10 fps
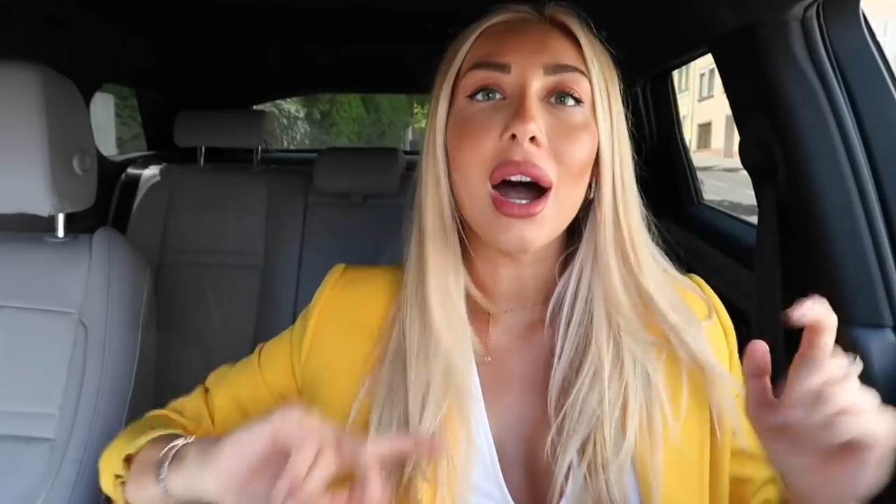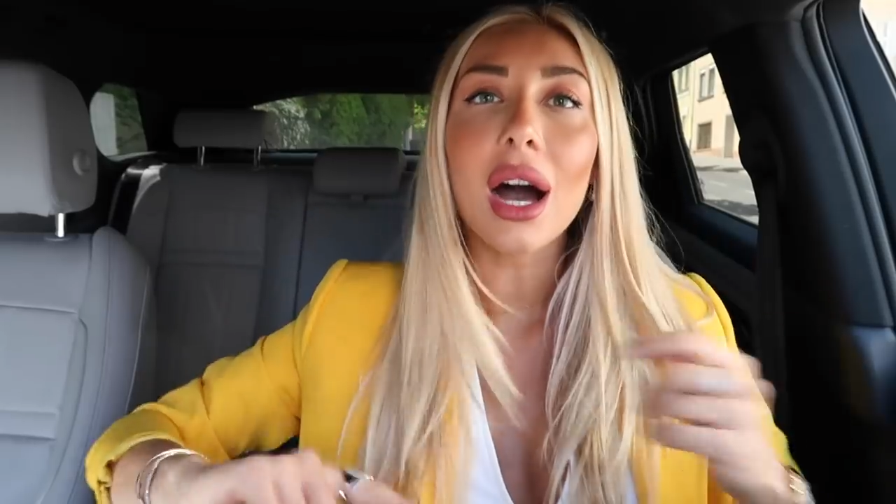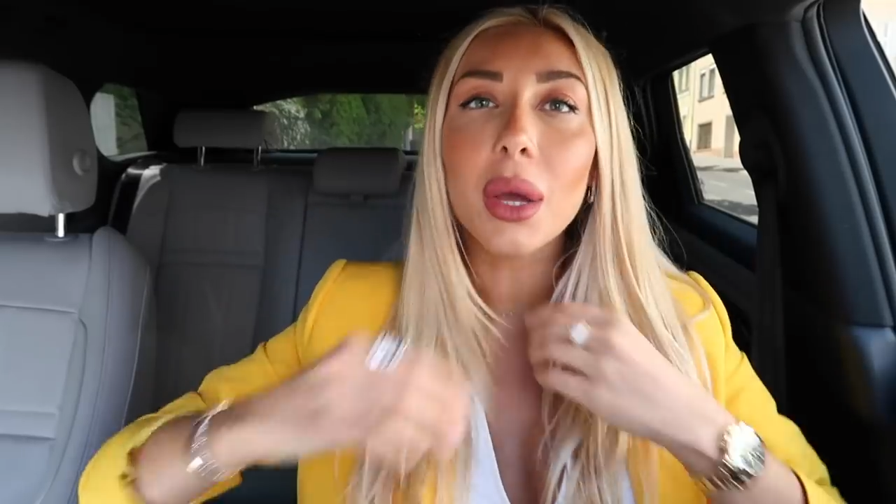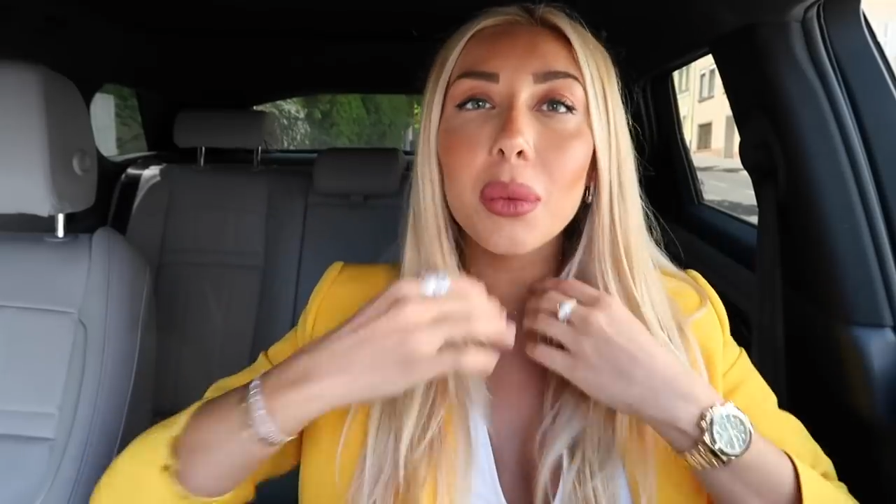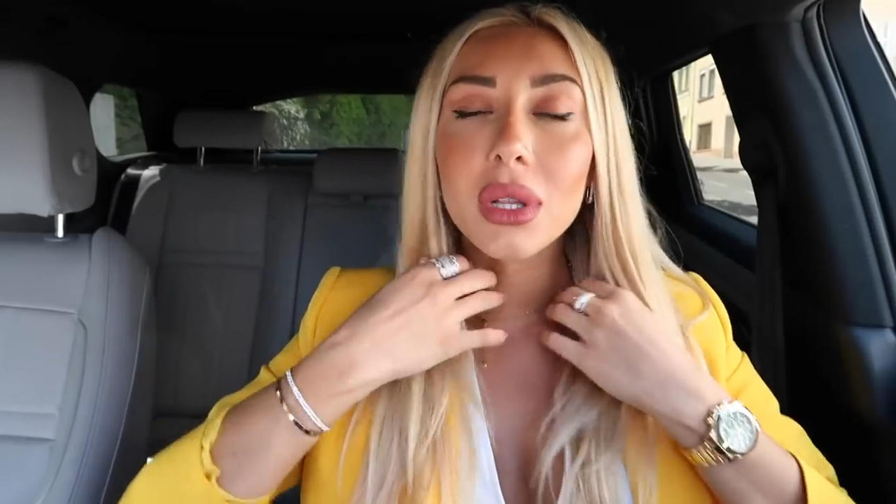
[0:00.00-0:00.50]

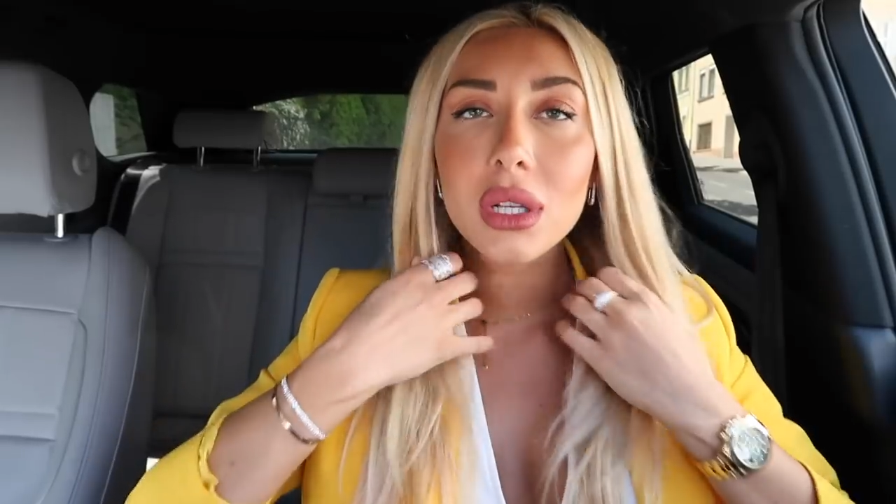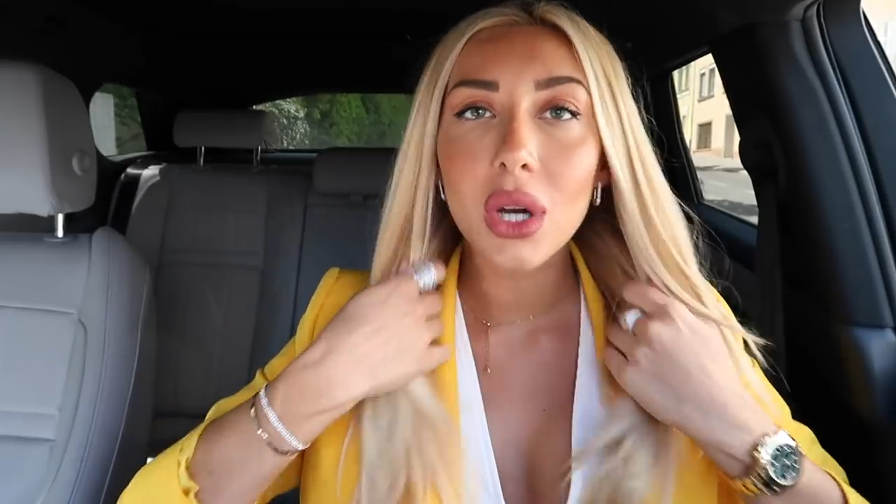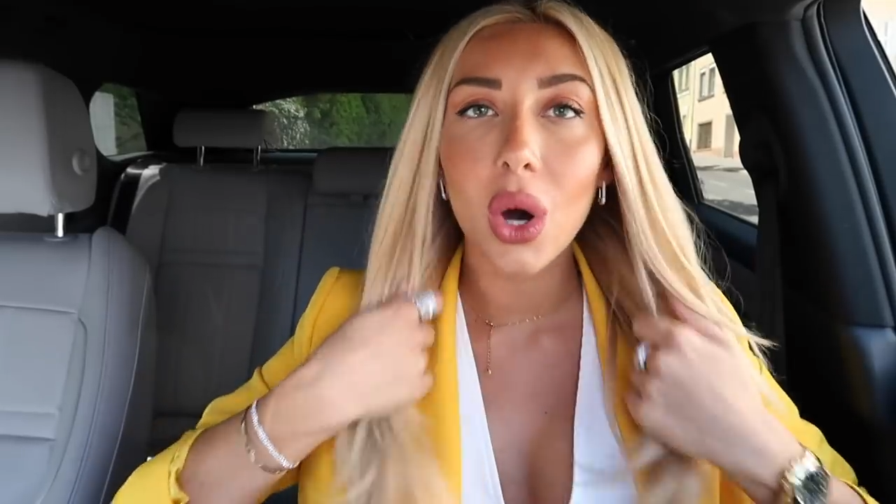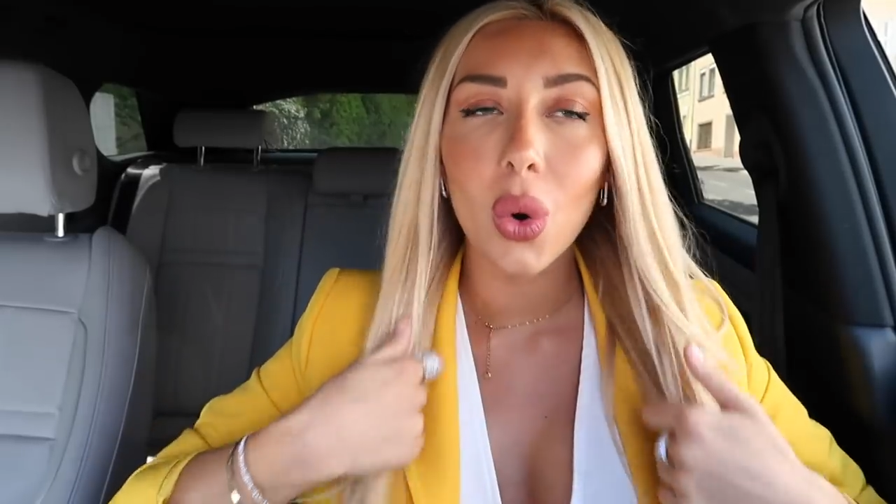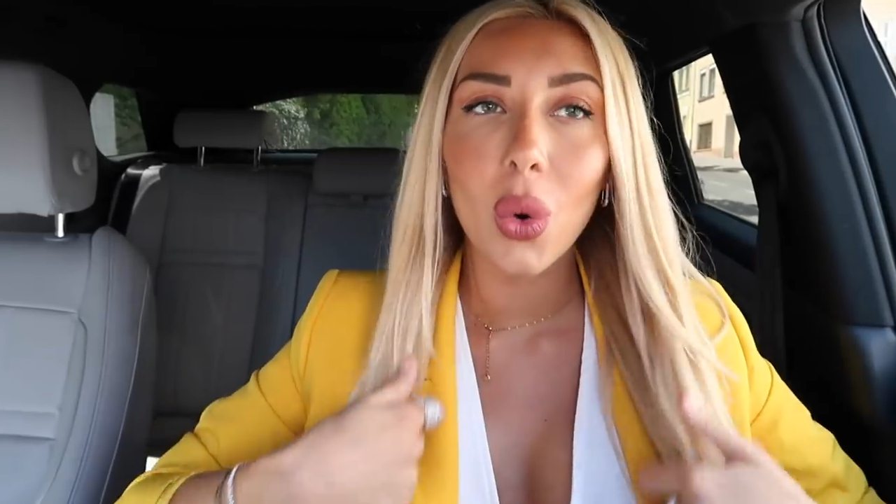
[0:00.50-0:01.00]
I will
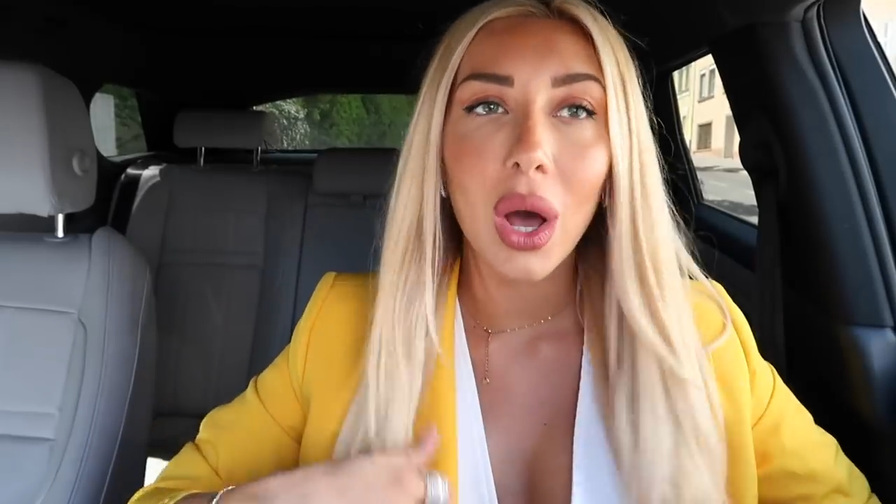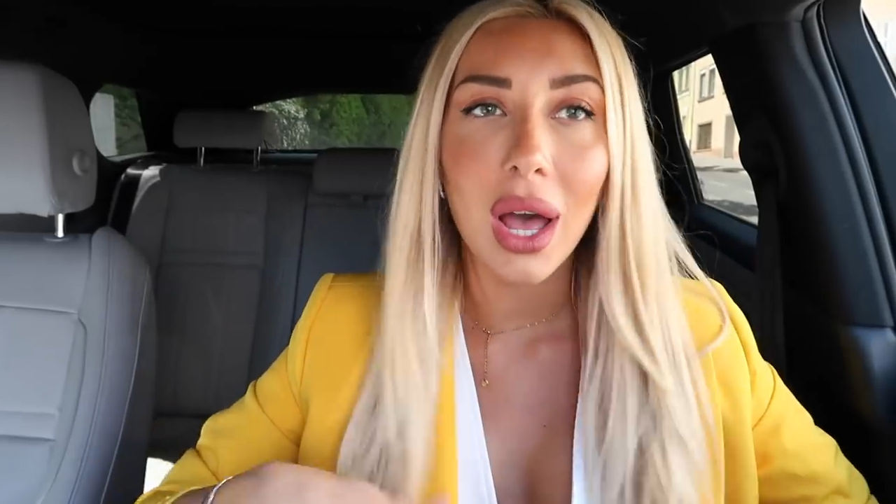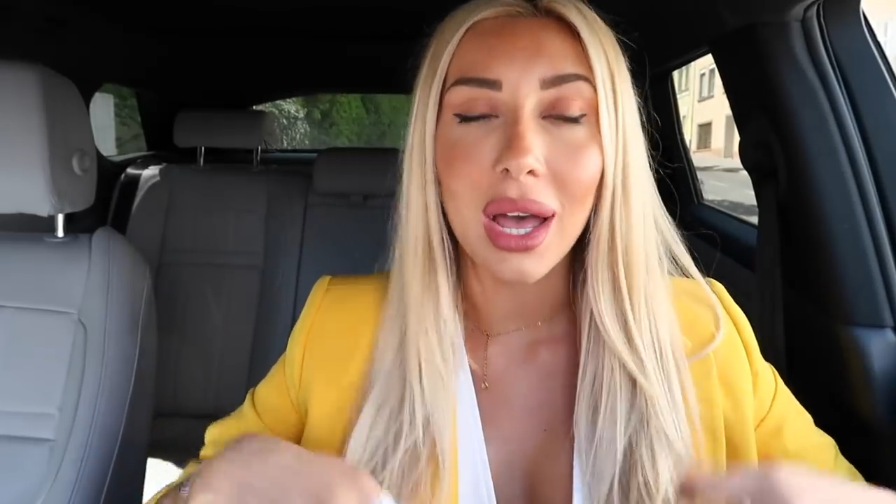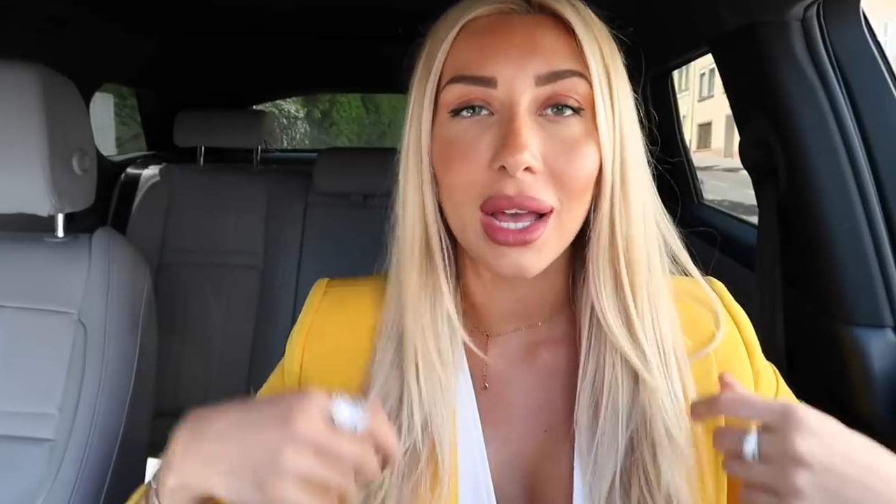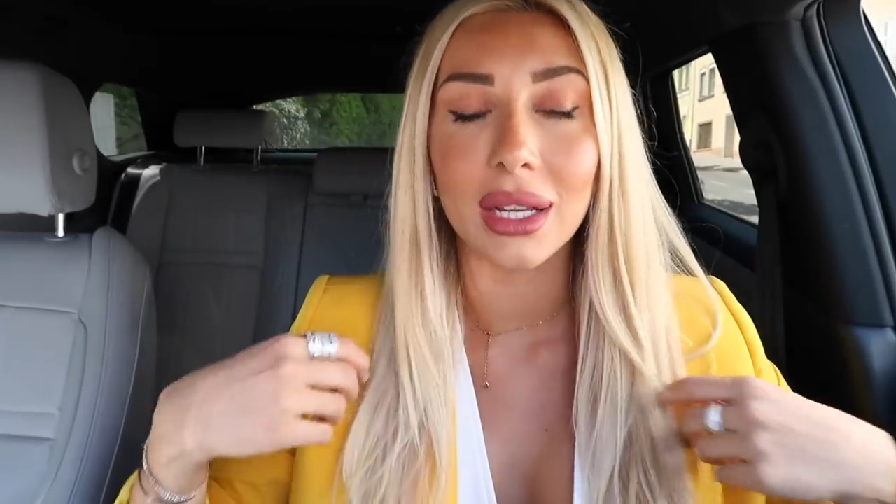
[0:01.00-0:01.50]
go
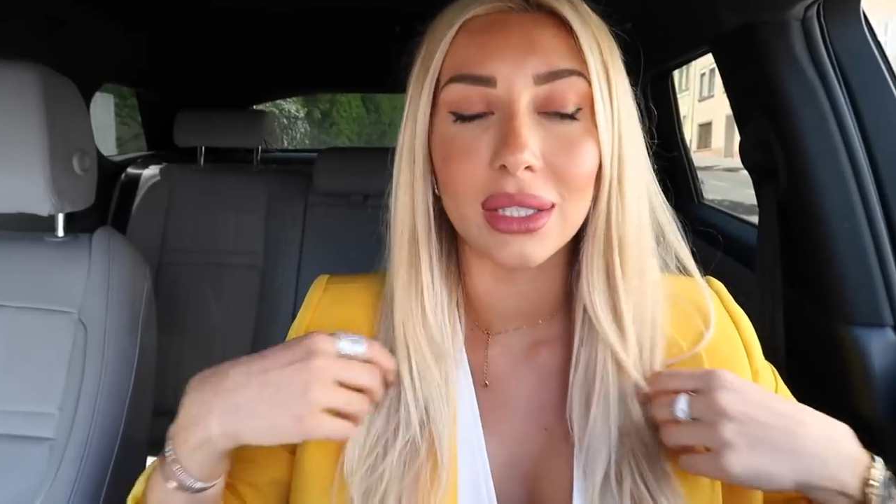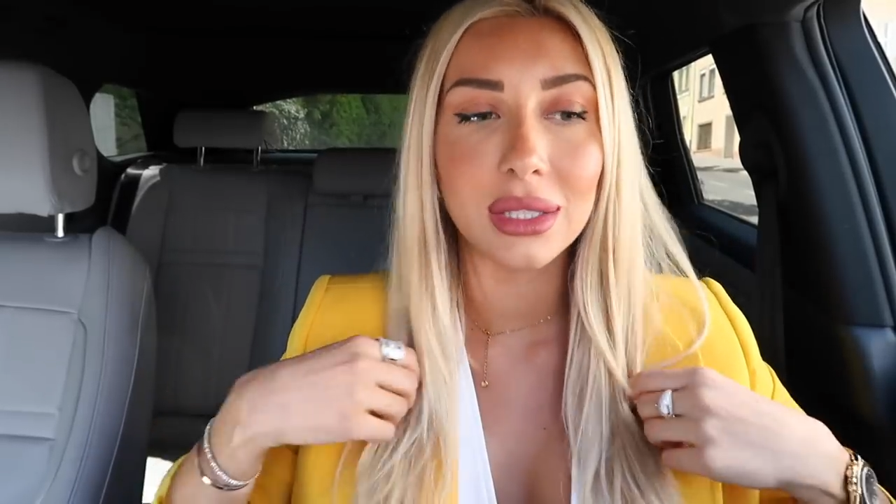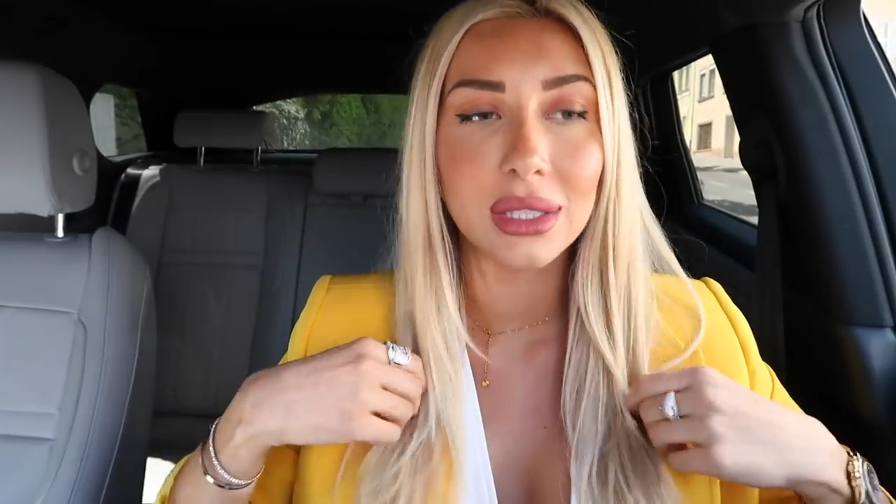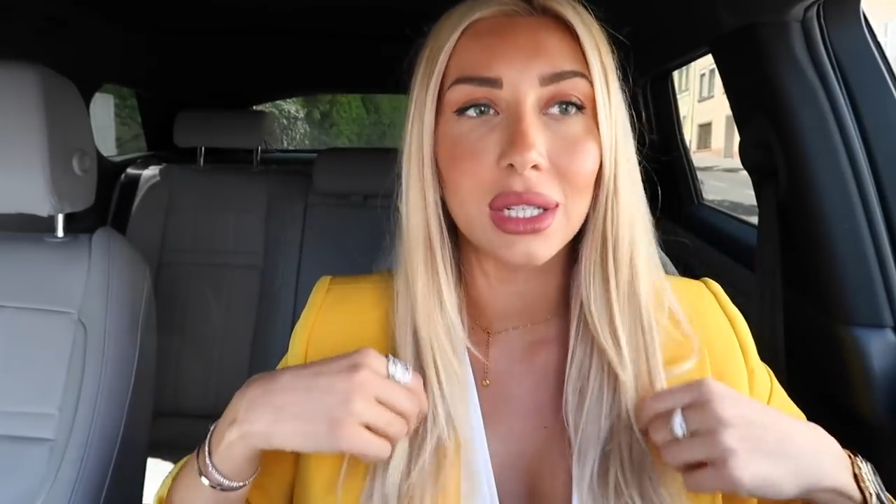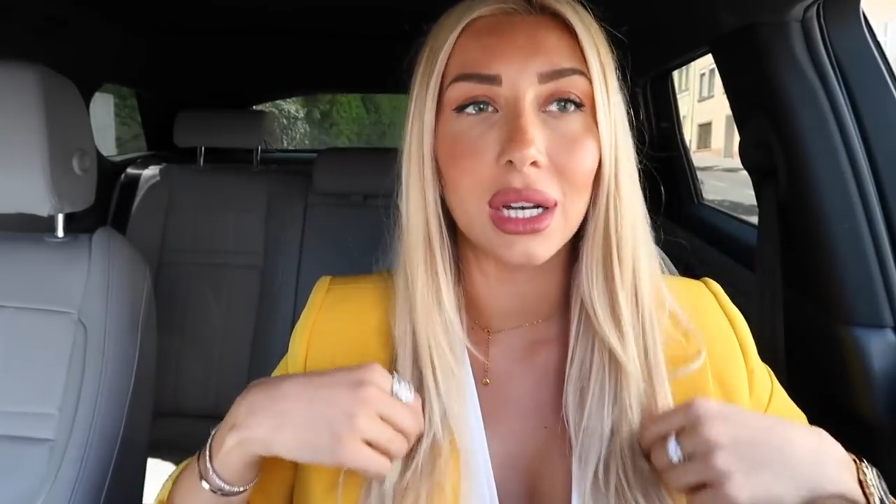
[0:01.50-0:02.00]

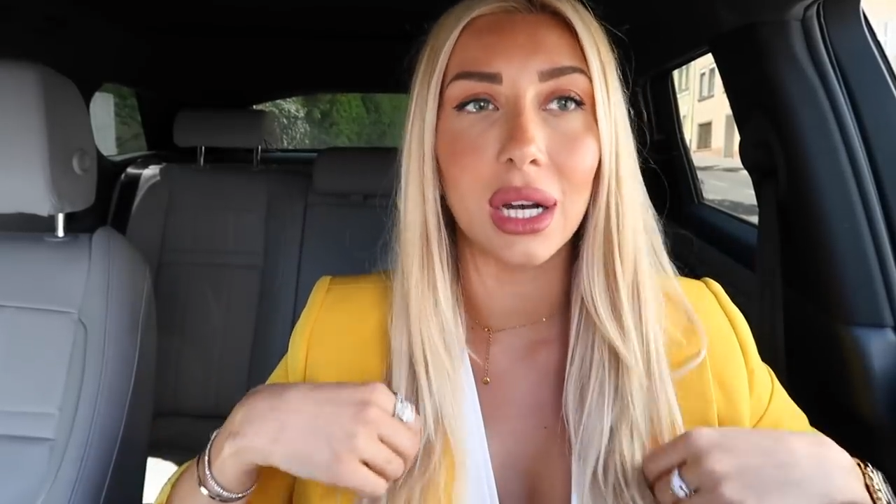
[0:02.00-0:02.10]
and